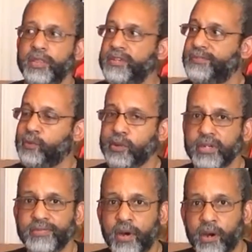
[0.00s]
the Four
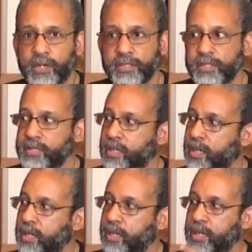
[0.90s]
of Hearts
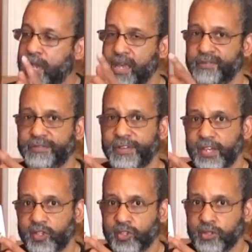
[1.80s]
and
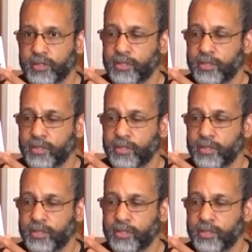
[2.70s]
Fish.